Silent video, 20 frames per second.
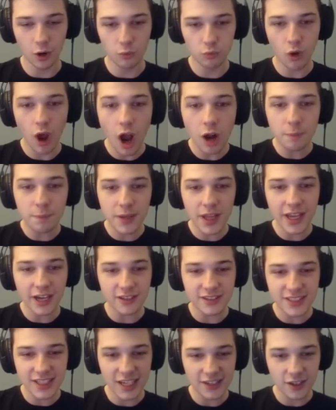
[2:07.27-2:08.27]
wrong ah, player.
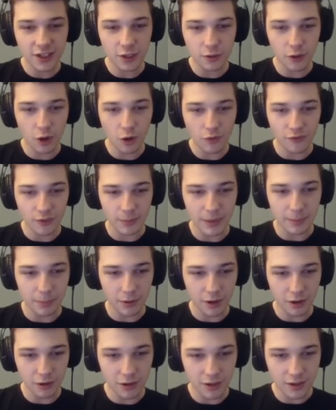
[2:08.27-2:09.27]
T, I thought you were going for me,
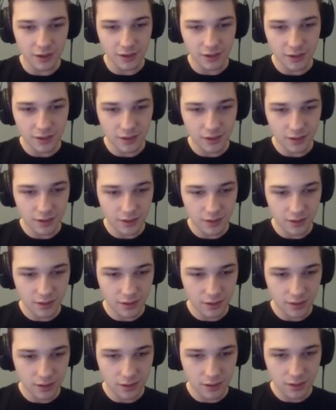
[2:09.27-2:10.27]
bro. Dude, I was. Dude,
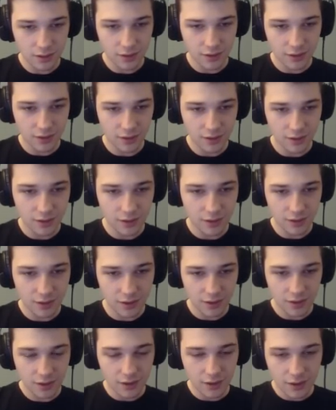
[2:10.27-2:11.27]
you have your knife right through
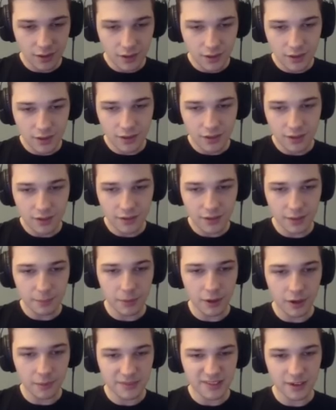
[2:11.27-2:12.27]
my freaking thing. No,
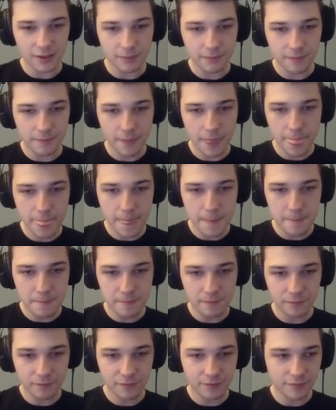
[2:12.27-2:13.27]
I'm scared. This guy is
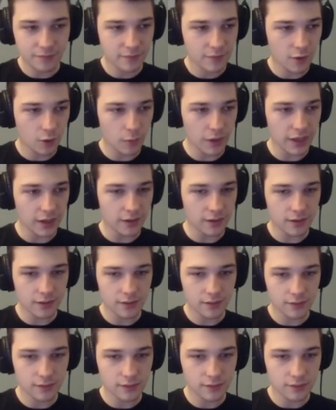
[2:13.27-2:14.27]
going for me. Wait, like
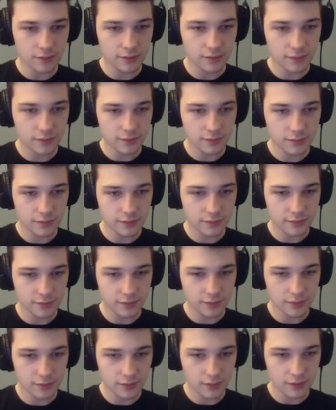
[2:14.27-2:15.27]
what is going
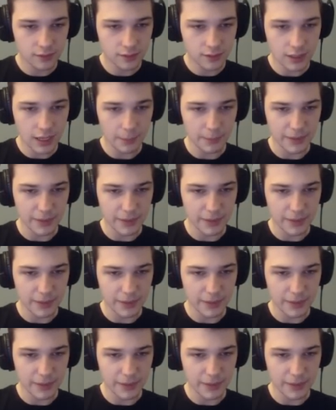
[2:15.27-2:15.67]
on here? I'm a